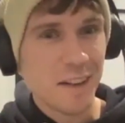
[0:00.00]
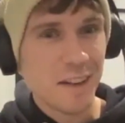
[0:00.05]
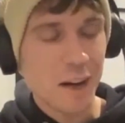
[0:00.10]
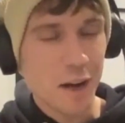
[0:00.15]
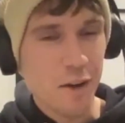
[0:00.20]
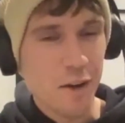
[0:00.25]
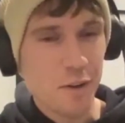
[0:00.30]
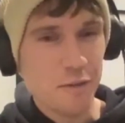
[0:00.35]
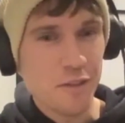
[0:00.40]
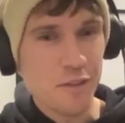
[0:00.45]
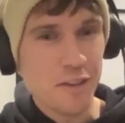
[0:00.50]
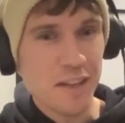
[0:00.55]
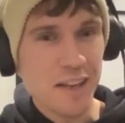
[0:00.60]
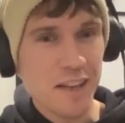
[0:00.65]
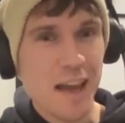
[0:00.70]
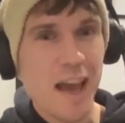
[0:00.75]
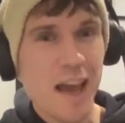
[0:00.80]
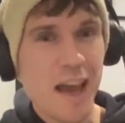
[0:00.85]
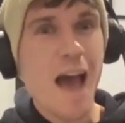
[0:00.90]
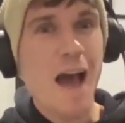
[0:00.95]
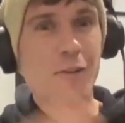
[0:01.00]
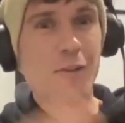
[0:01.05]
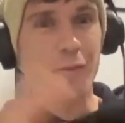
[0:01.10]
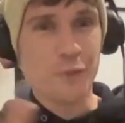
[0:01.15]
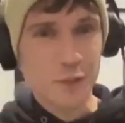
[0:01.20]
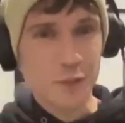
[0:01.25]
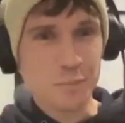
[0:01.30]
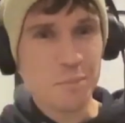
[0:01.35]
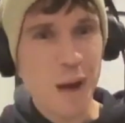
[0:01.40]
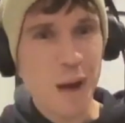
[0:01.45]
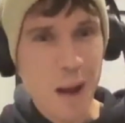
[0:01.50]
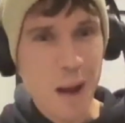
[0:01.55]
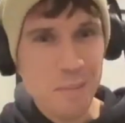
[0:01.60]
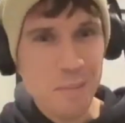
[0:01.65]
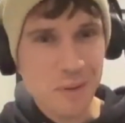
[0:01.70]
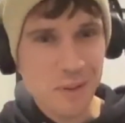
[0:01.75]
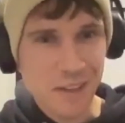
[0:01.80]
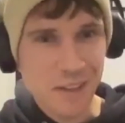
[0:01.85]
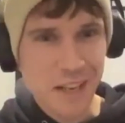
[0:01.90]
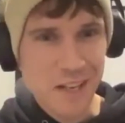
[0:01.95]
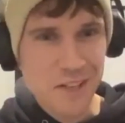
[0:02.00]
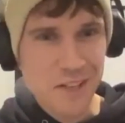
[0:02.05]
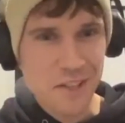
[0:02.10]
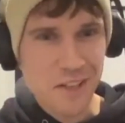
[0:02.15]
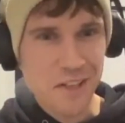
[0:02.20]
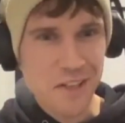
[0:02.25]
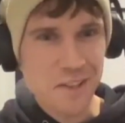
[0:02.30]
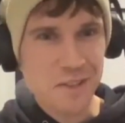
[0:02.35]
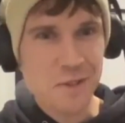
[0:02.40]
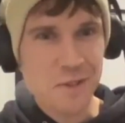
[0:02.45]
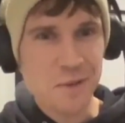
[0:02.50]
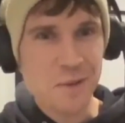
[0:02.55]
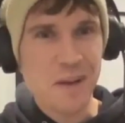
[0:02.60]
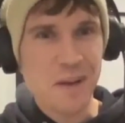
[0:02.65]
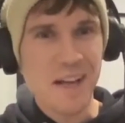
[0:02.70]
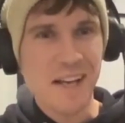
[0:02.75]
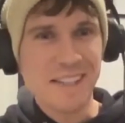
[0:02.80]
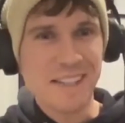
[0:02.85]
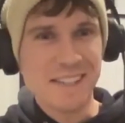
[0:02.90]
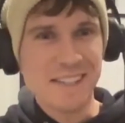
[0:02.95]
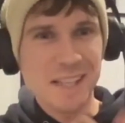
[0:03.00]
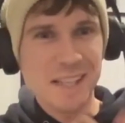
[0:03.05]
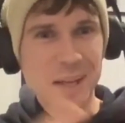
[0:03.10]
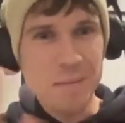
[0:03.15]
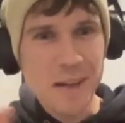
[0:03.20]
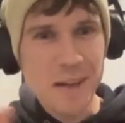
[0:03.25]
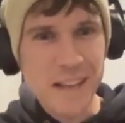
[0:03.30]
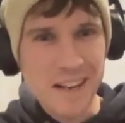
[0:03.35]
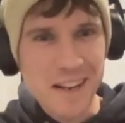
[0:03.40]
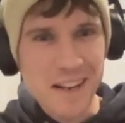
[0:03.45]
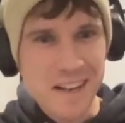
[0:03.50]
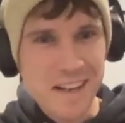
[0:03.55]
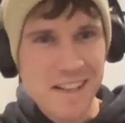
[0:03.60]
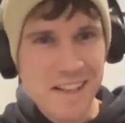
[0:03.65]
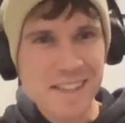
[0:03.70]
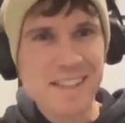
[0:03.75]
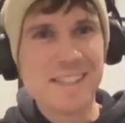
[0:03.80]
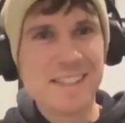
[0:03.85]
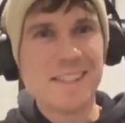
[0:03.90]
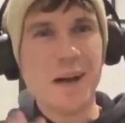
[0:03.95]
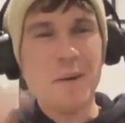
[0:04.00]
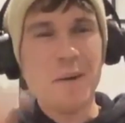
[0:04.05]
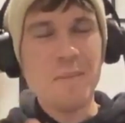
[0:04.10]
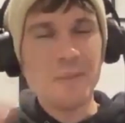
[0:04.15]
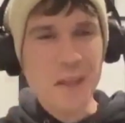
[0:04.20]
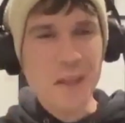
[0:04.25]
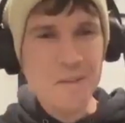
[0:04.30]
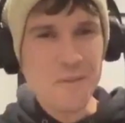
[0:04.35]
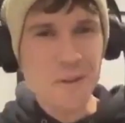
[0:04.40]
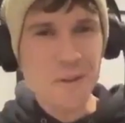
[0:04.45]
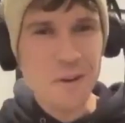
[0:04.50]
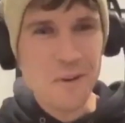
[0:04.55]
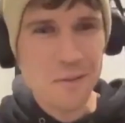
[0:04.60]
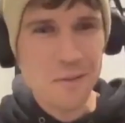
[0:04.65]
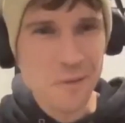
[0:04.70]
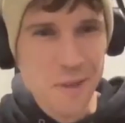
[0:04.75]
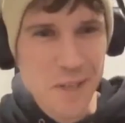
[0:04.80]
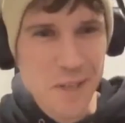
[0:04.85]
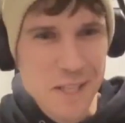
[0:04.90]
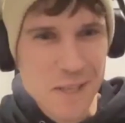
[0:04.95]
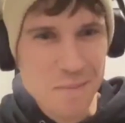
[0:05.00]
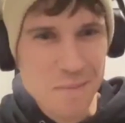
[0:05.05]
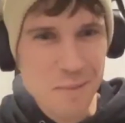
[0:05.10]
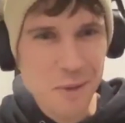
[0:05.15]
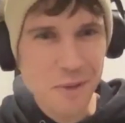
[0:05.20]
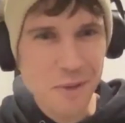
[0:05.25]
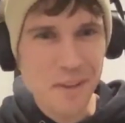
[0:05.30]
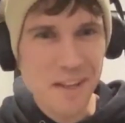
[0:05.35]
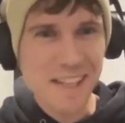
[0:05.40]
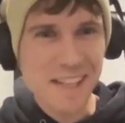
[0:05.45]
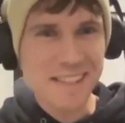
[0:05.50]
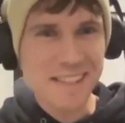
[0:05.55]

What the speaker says: of the average population to exhibit some level of reasonableness